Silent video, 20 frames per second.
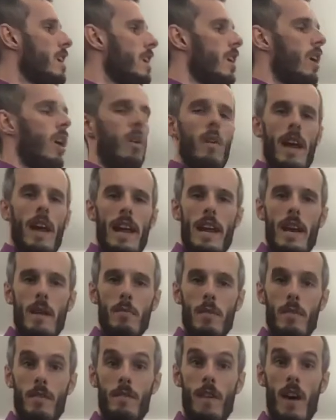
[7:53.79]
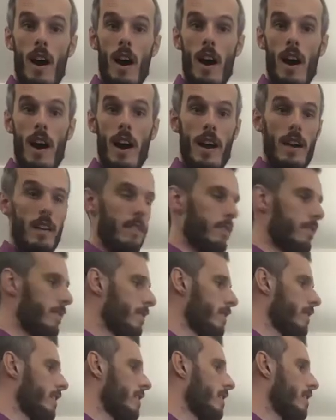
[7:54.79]
All right, number 5.
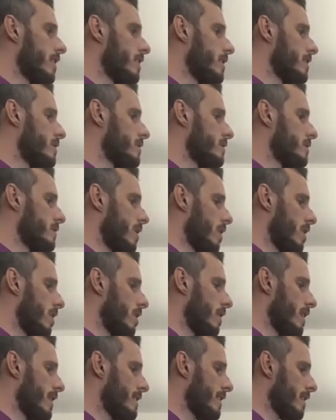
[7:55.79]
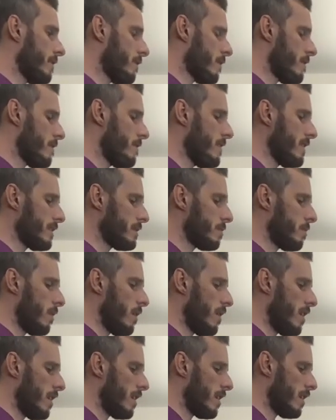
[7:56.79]
So I think for this
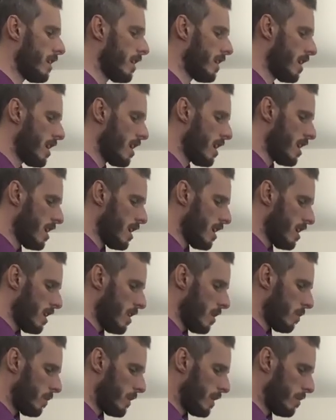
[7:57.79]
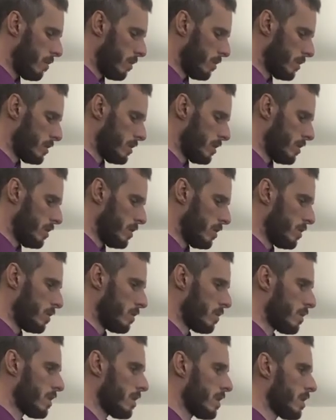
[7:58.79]
one, we will
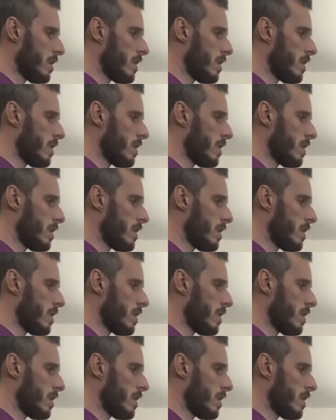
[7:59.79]
do,